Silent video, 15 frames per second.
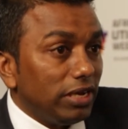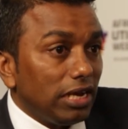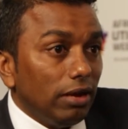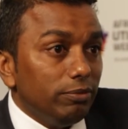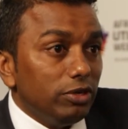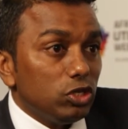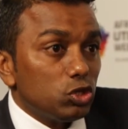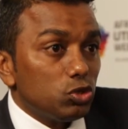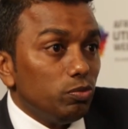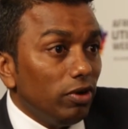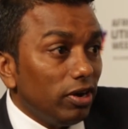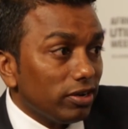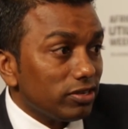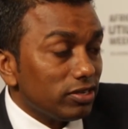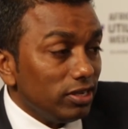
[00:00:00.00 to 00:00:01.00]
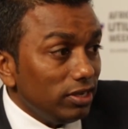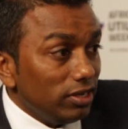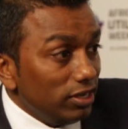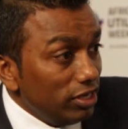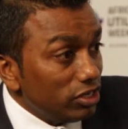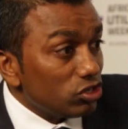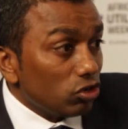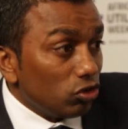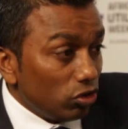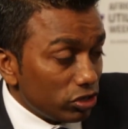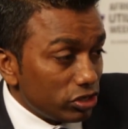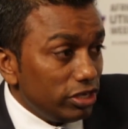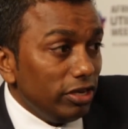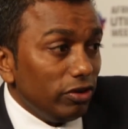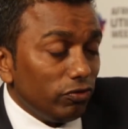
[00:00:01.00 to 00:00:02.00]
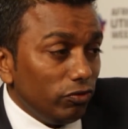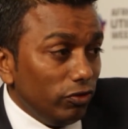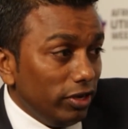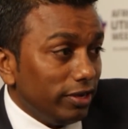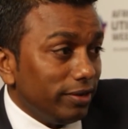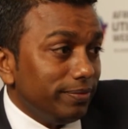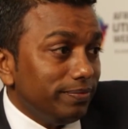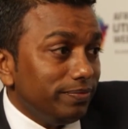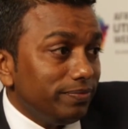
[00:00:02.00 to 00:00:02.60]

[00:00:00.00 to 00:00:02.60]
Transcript: becoming smart, it's a costly affair.